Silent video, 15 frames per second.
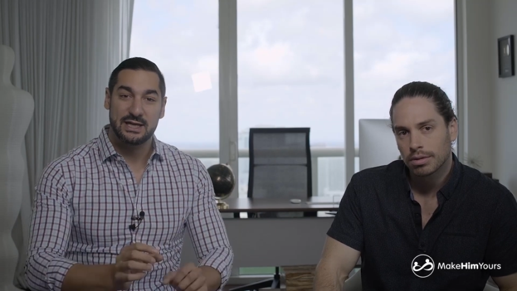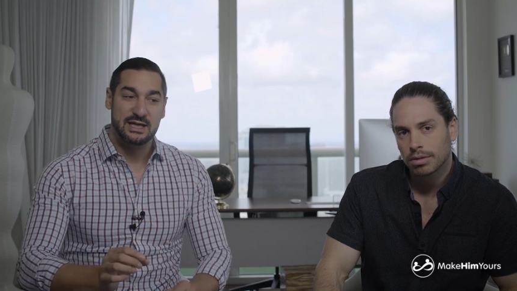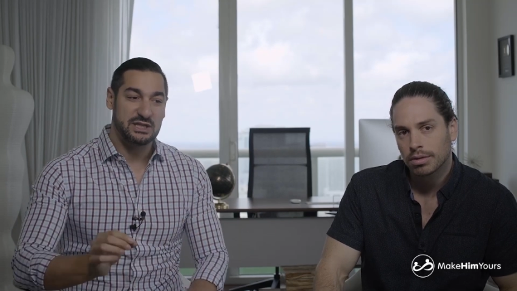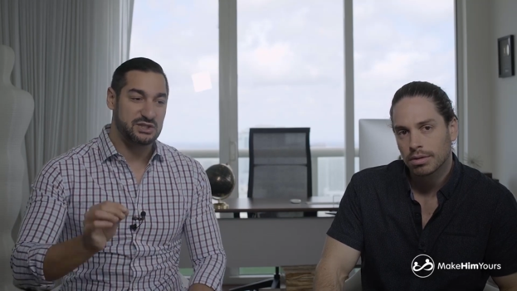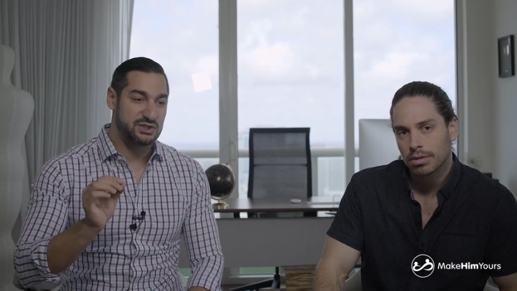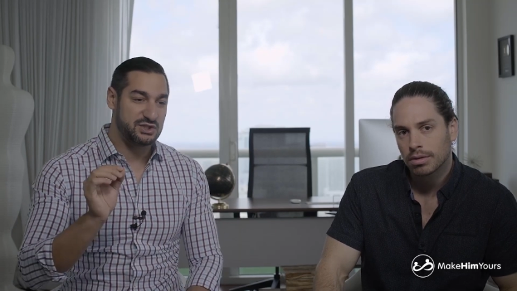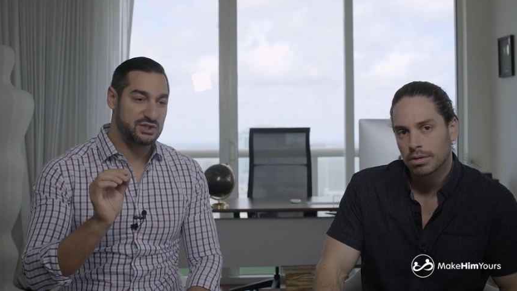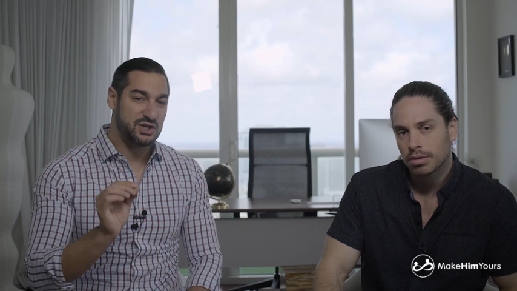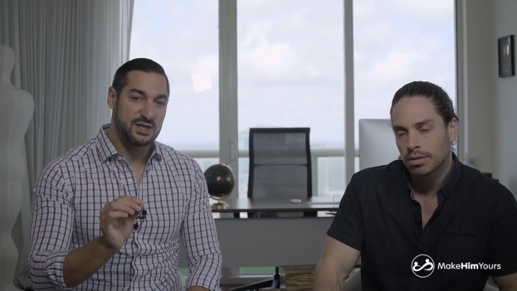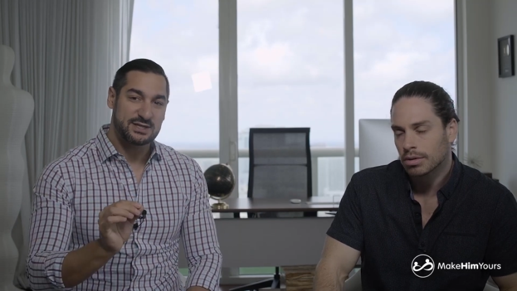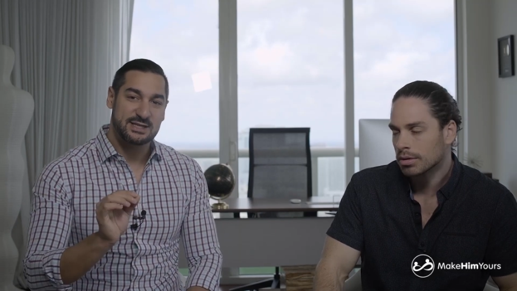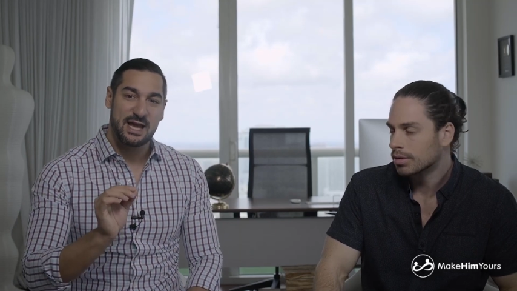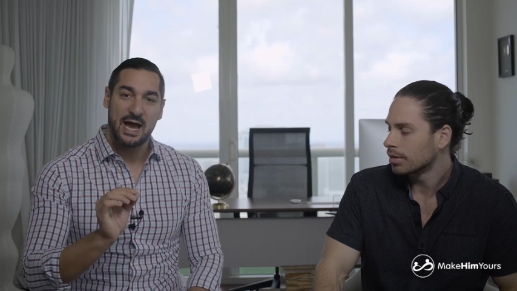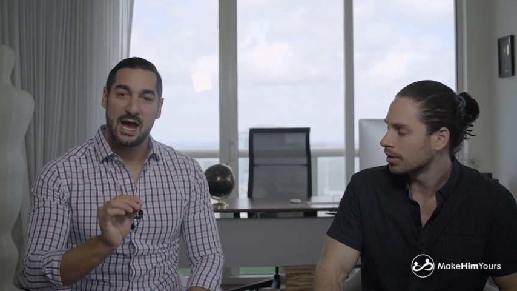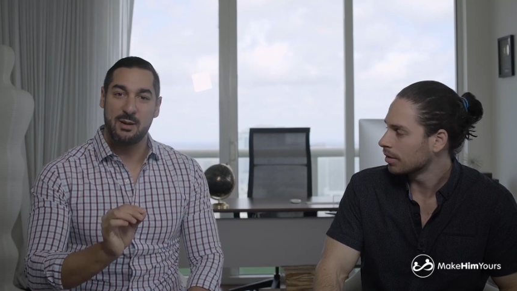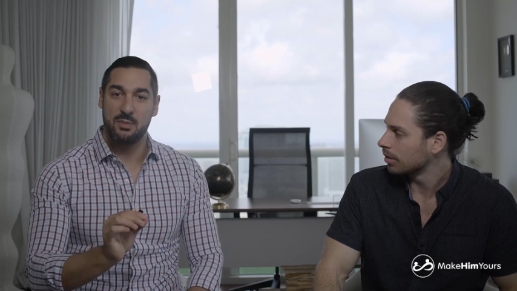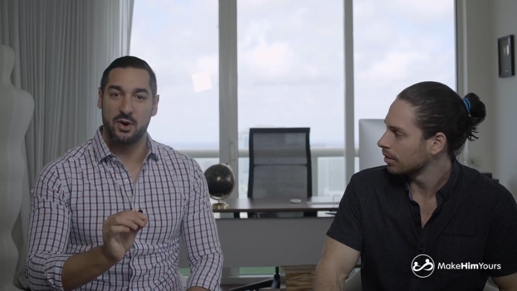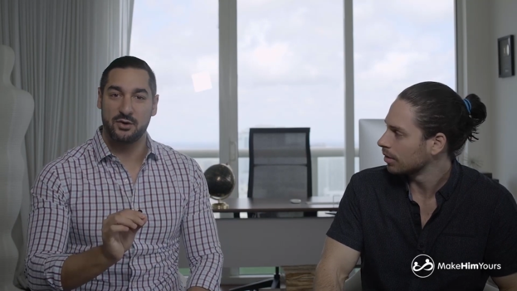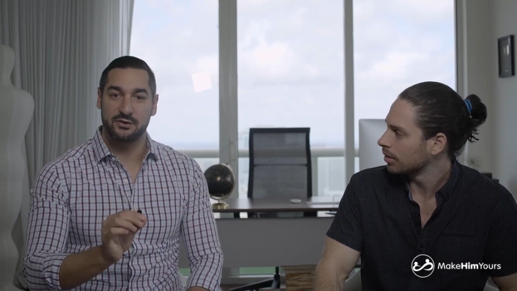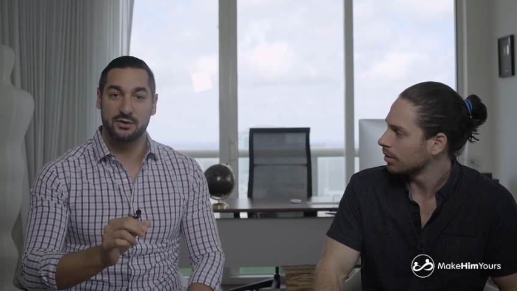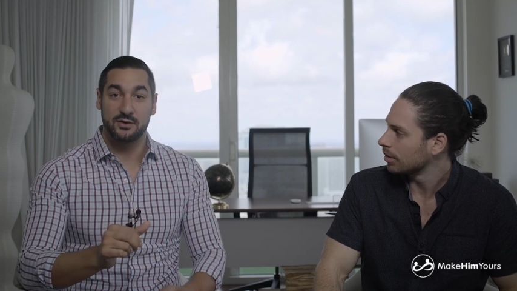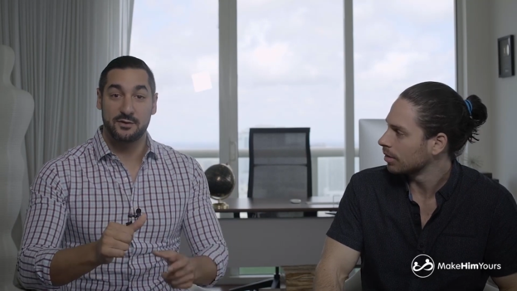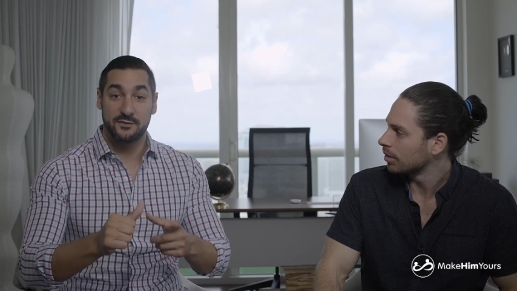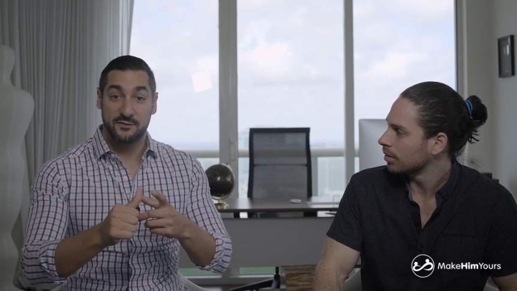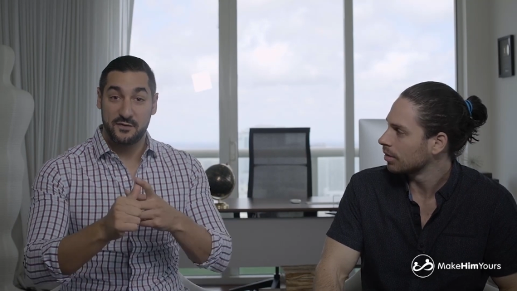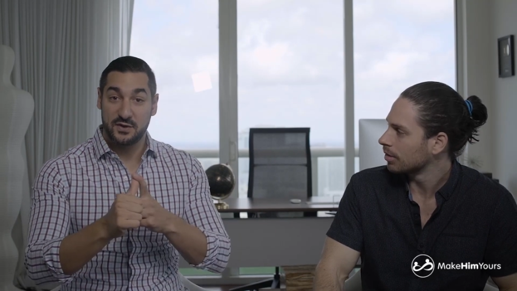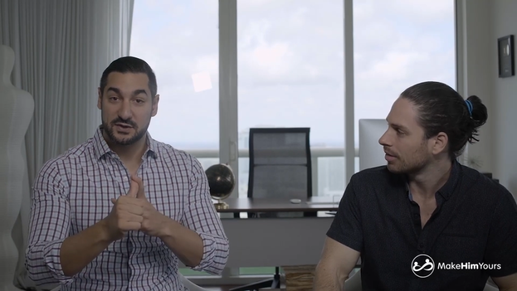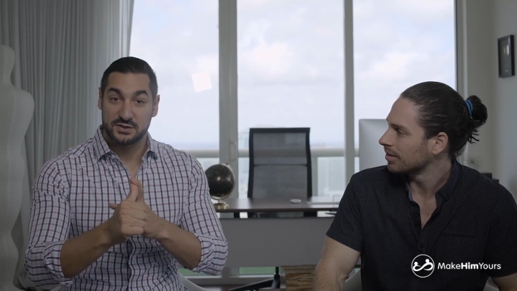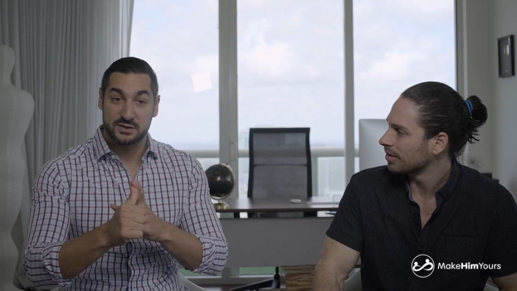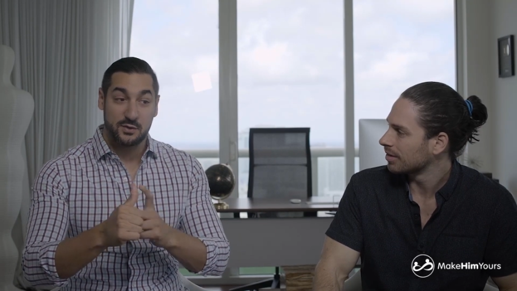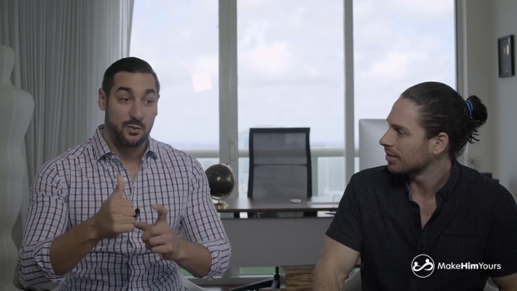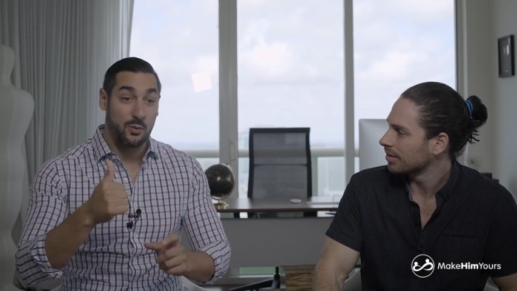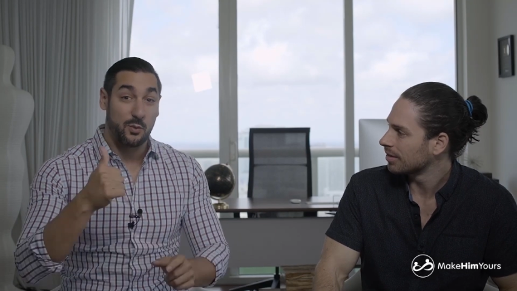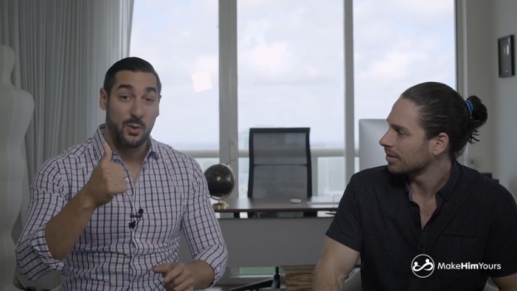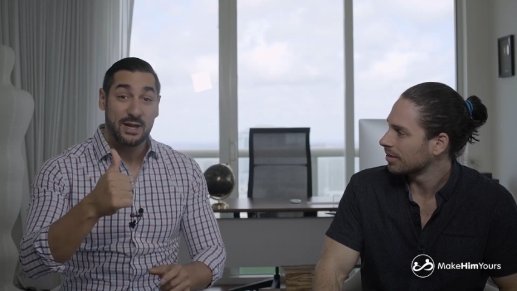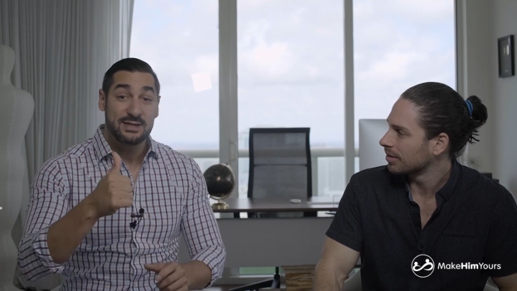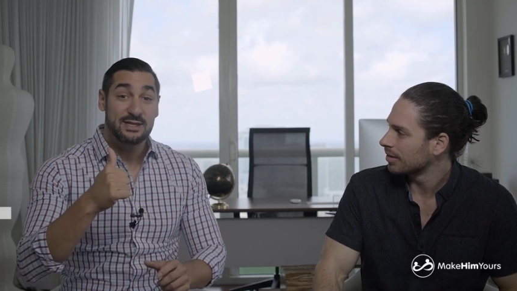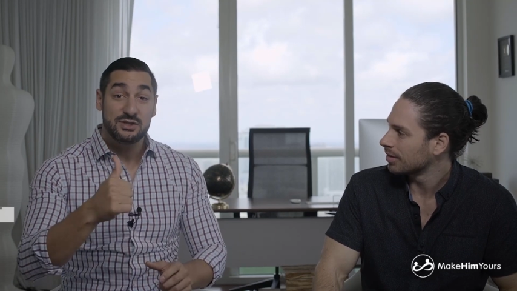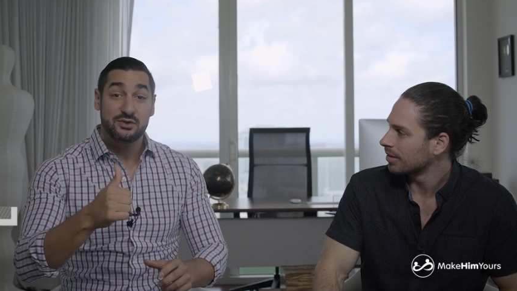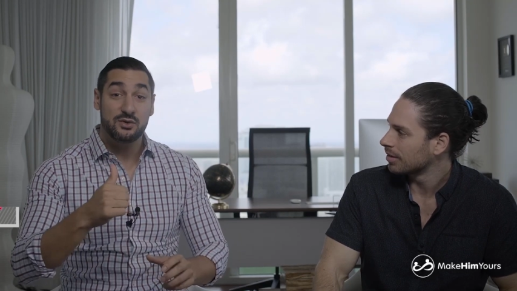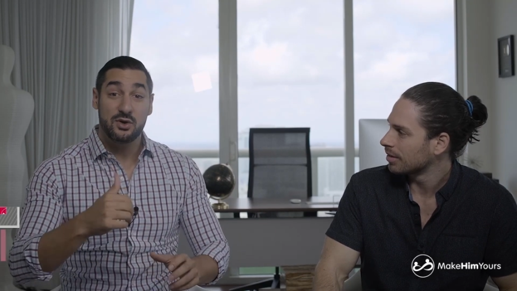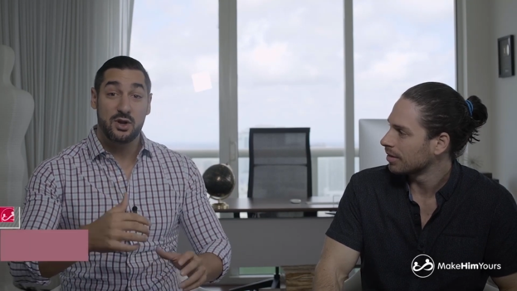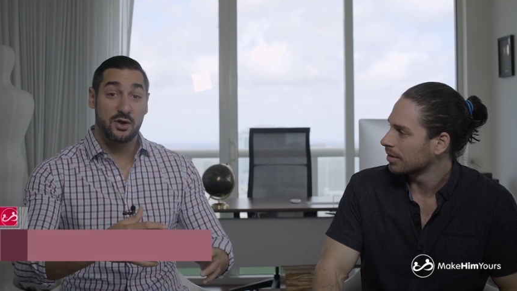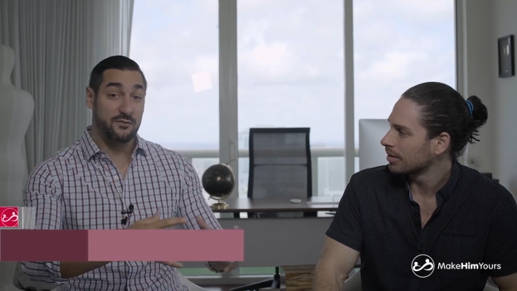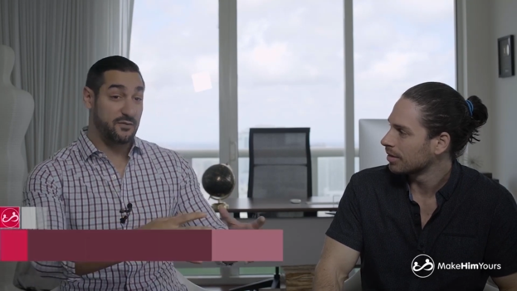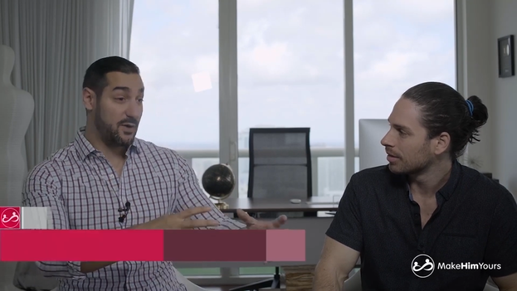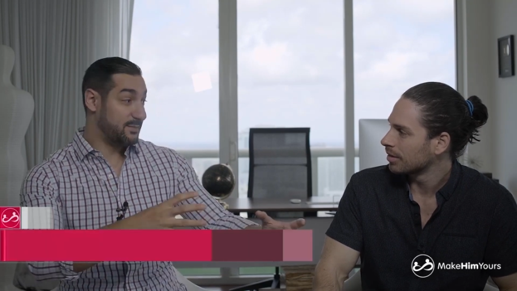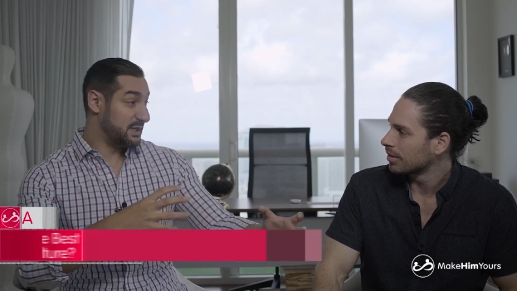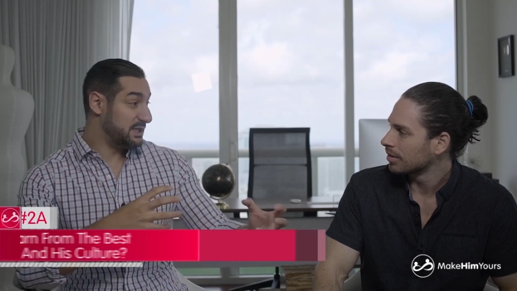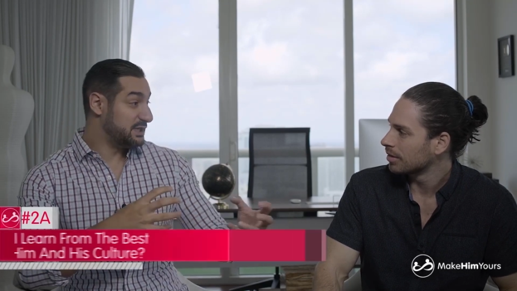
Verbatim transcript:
Speaker 1: it's just about, first, what did you learn from